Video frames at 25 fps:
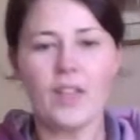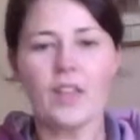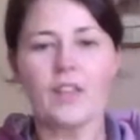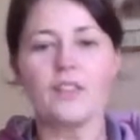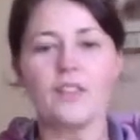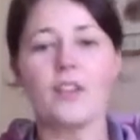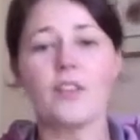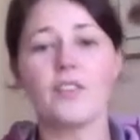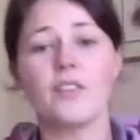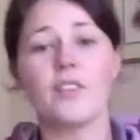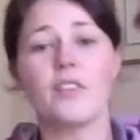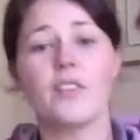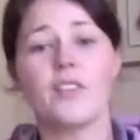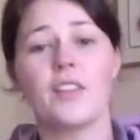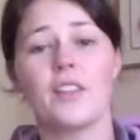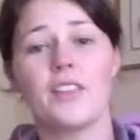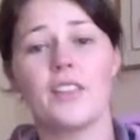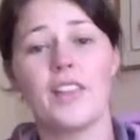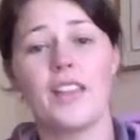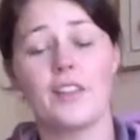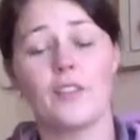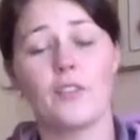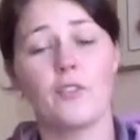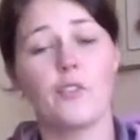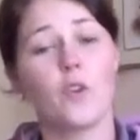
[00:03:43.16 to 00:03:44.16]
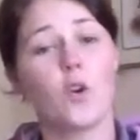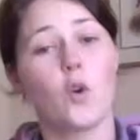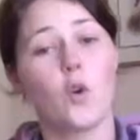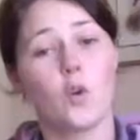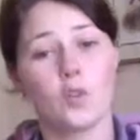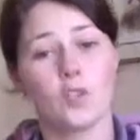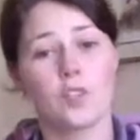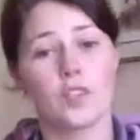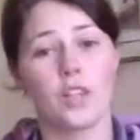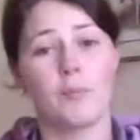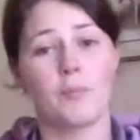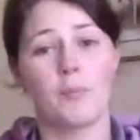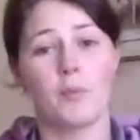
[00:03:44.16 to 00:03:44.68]
The other thing then, of
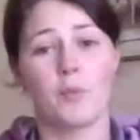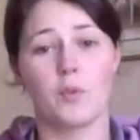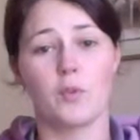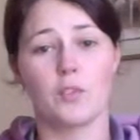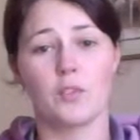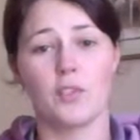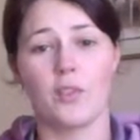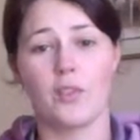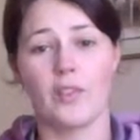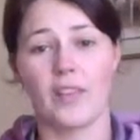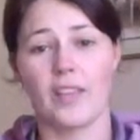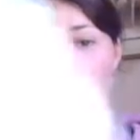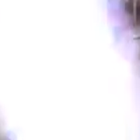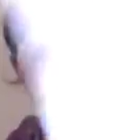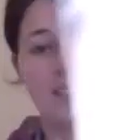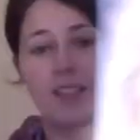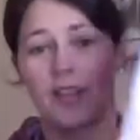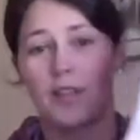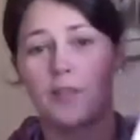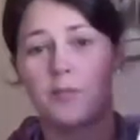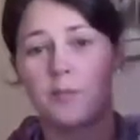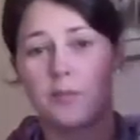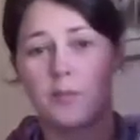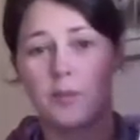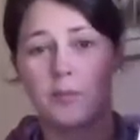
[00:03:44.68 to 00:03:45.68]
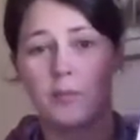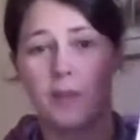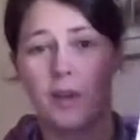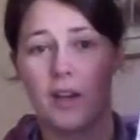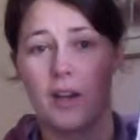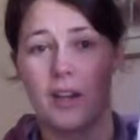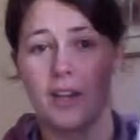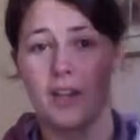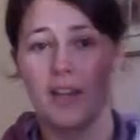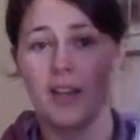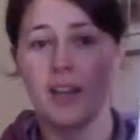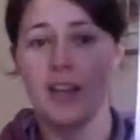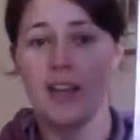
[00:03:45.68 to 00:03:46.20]
course, I bought on their stand was
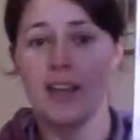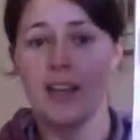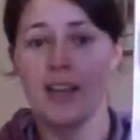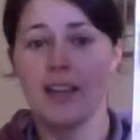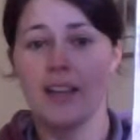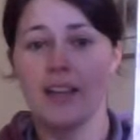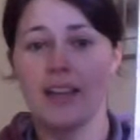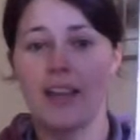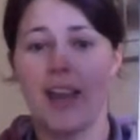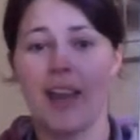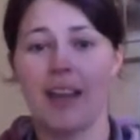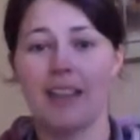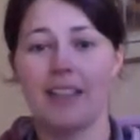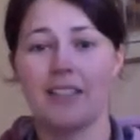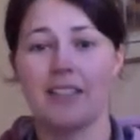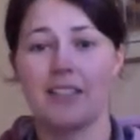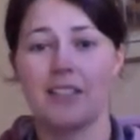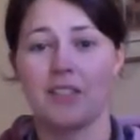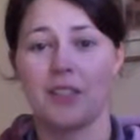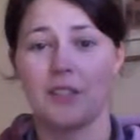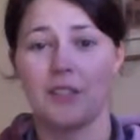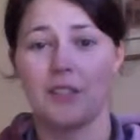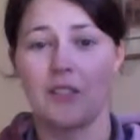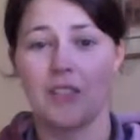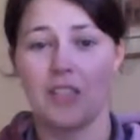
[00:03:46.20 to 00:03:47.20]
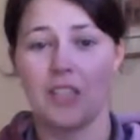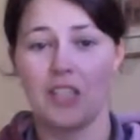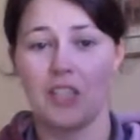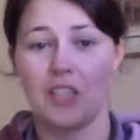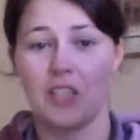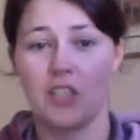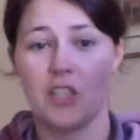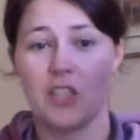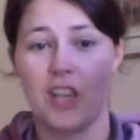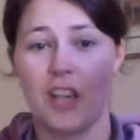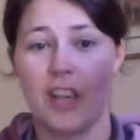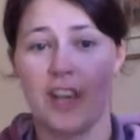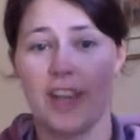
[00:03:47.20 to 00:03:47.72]
my calendar for
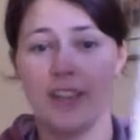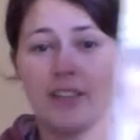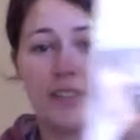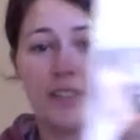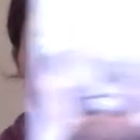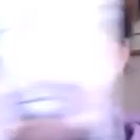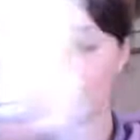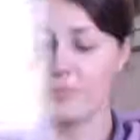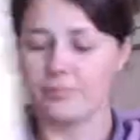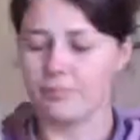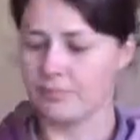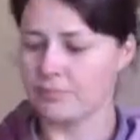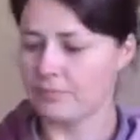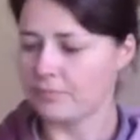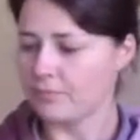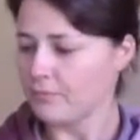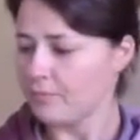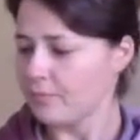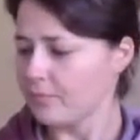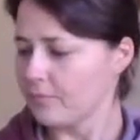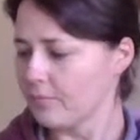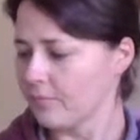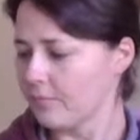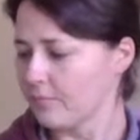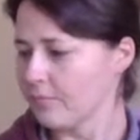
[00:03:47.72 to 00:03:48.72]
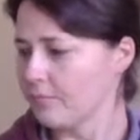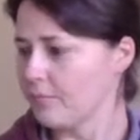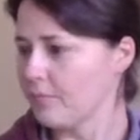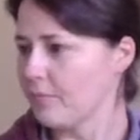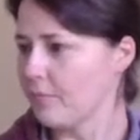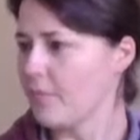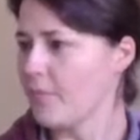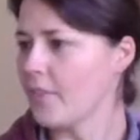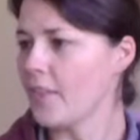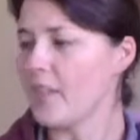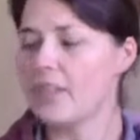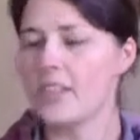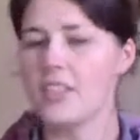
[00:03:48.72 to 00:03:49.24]
this year.
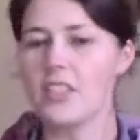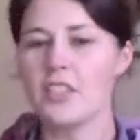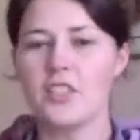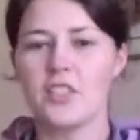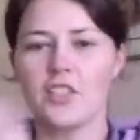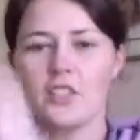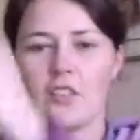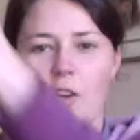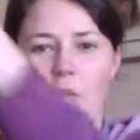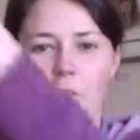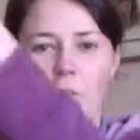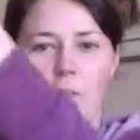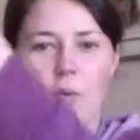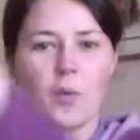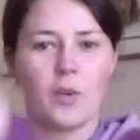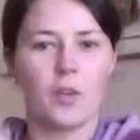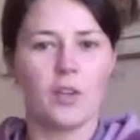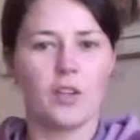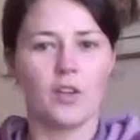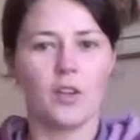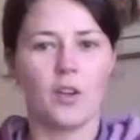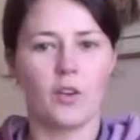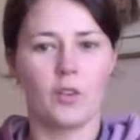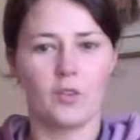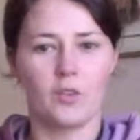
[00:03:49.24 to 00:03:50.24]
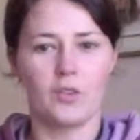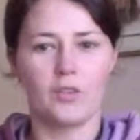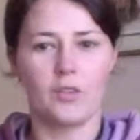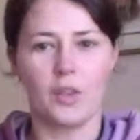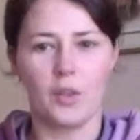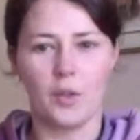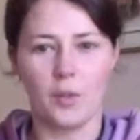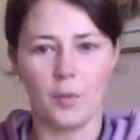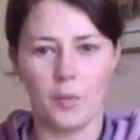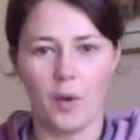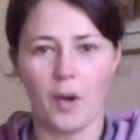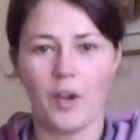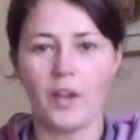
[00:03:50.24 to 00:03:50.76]
This year I bought a long
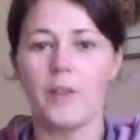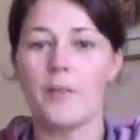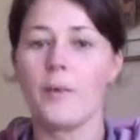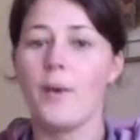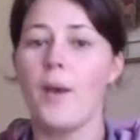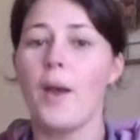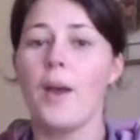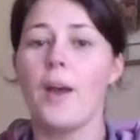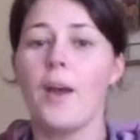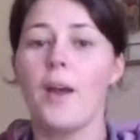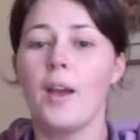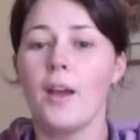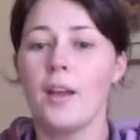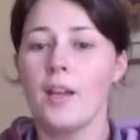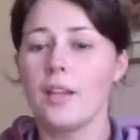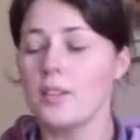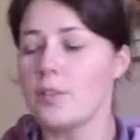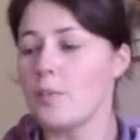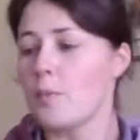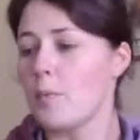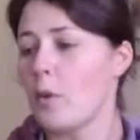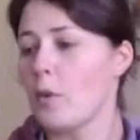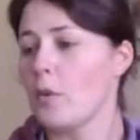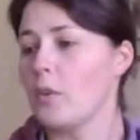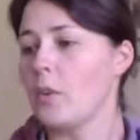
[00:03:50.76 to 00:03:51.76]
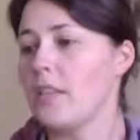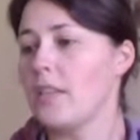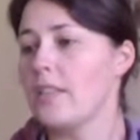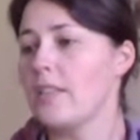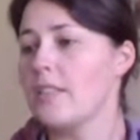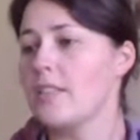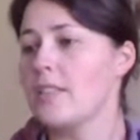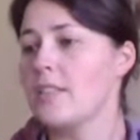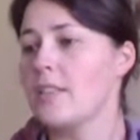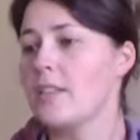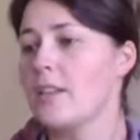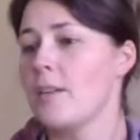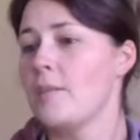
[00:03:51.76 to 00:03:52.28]
thin one, to be
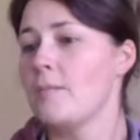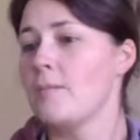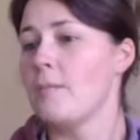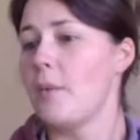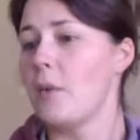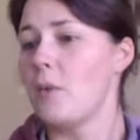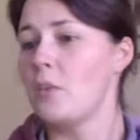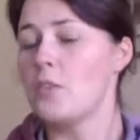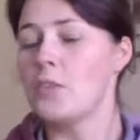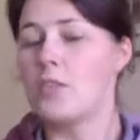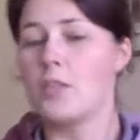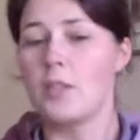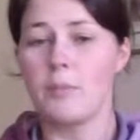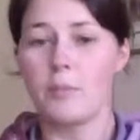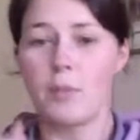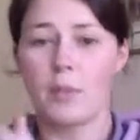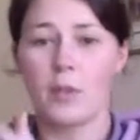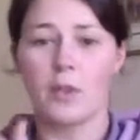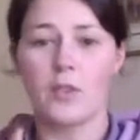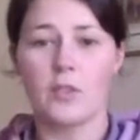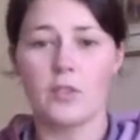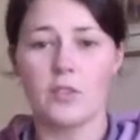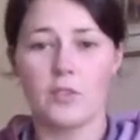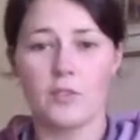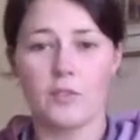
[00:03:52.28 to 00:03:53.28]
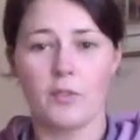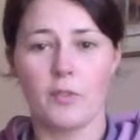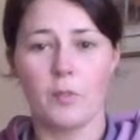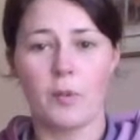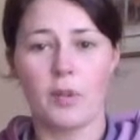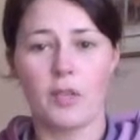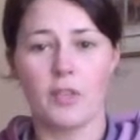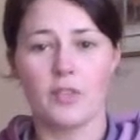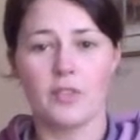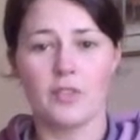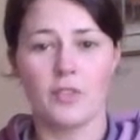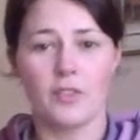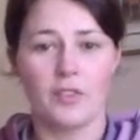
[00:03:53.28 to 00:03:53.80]
honest, mostly because of the
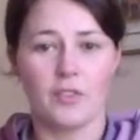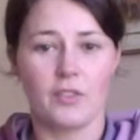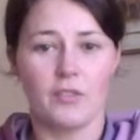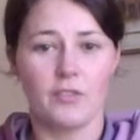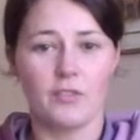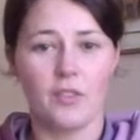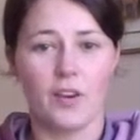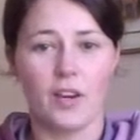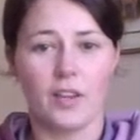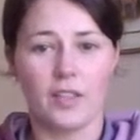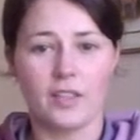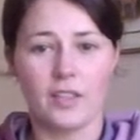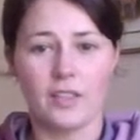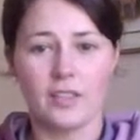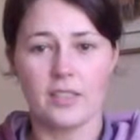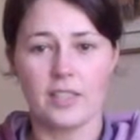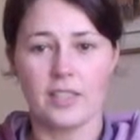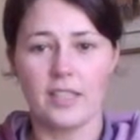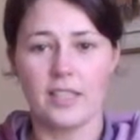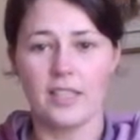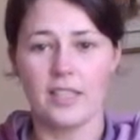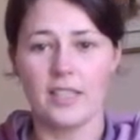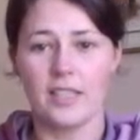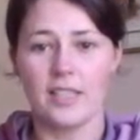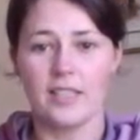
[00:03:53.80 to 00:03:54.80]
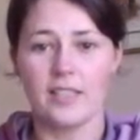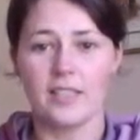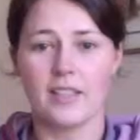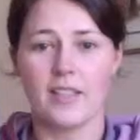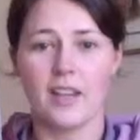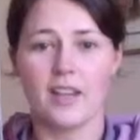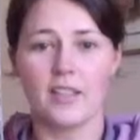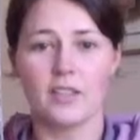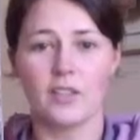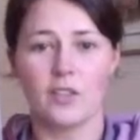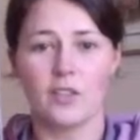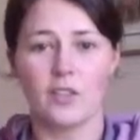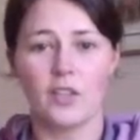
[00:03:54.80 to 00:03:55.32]
picture on the front. This is
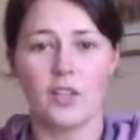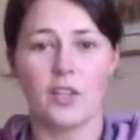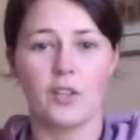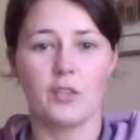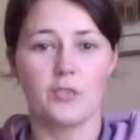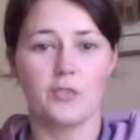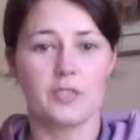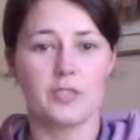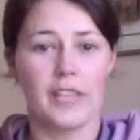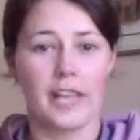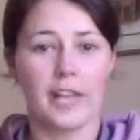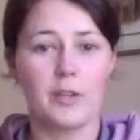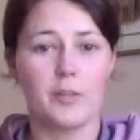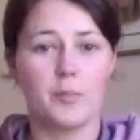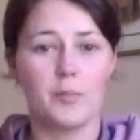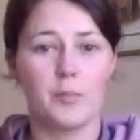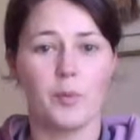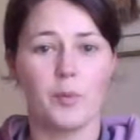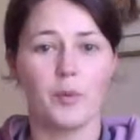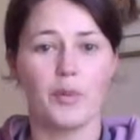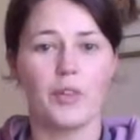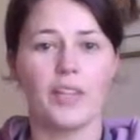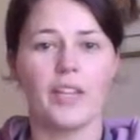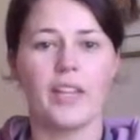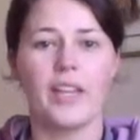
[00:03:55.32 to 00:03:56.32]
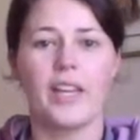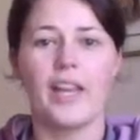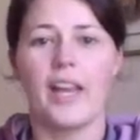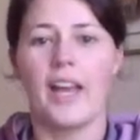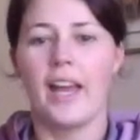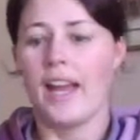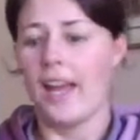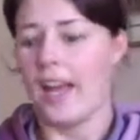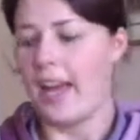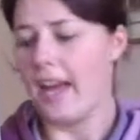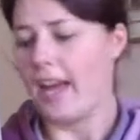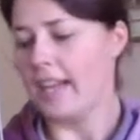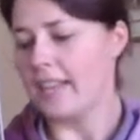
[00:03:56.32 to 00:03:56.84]
a donkey called Del Boy,
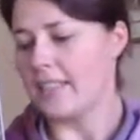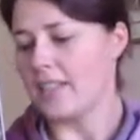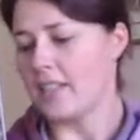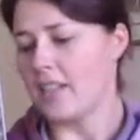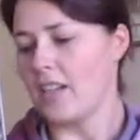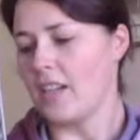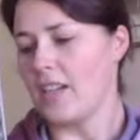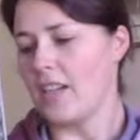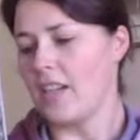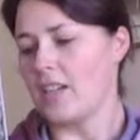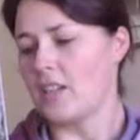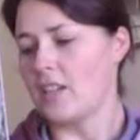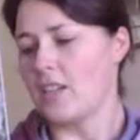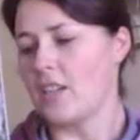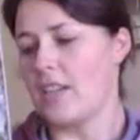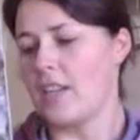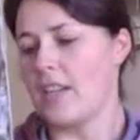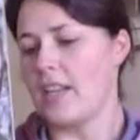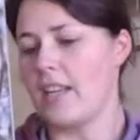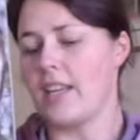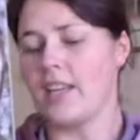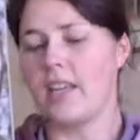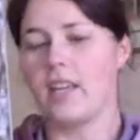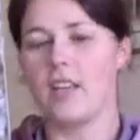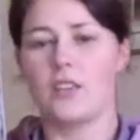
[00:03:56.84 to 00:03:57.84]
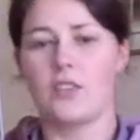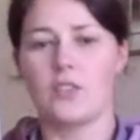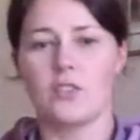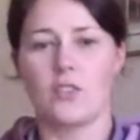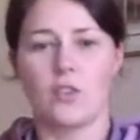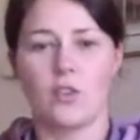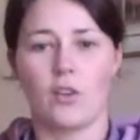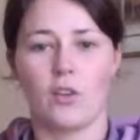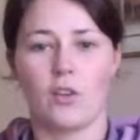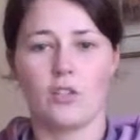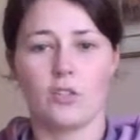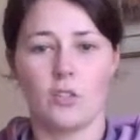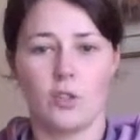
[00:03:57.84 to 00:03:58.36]
and I actually
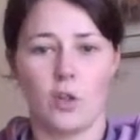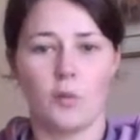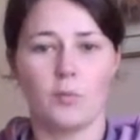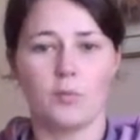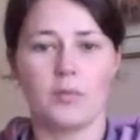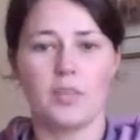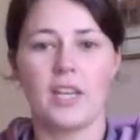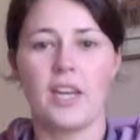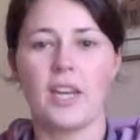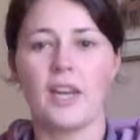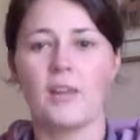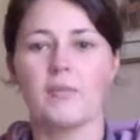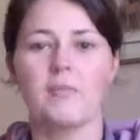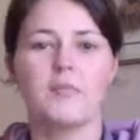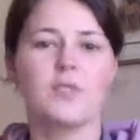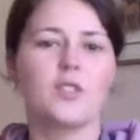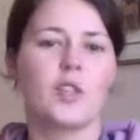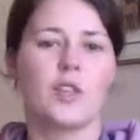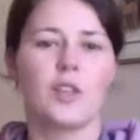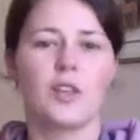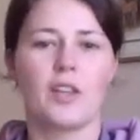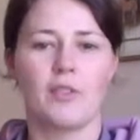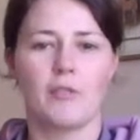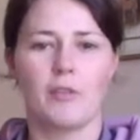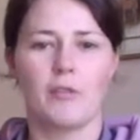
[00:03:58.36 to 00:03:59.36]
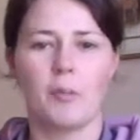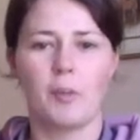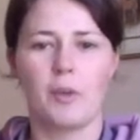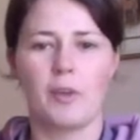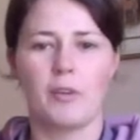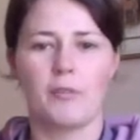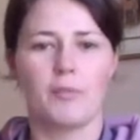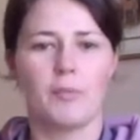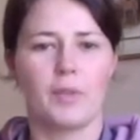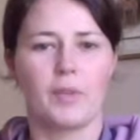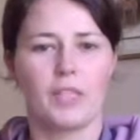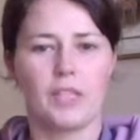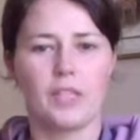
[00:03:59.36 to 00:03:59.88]
adopt him, so give a bit
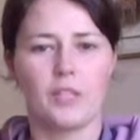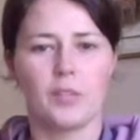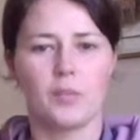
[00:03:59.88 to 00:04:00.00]
of money